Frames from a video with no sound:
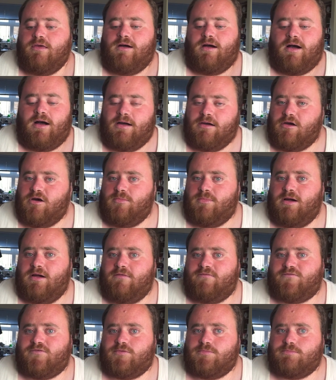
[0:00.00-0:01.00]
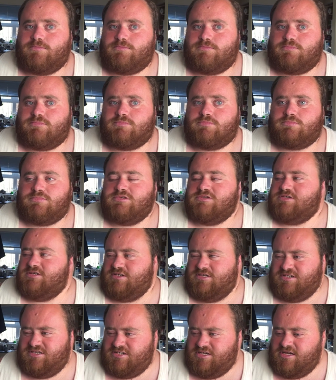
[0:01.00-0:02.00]
I got mine from
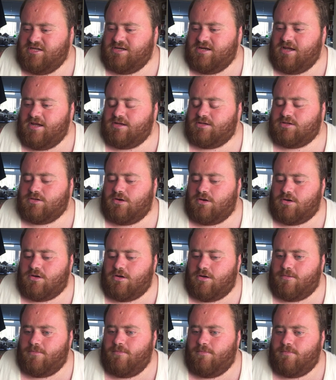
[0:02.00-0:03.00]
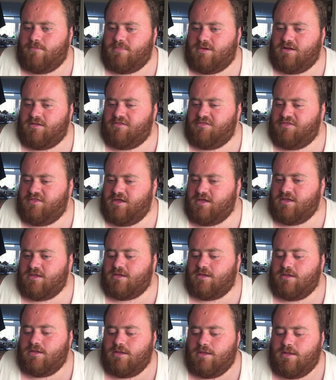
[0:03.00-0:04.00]
cnet.com, I think.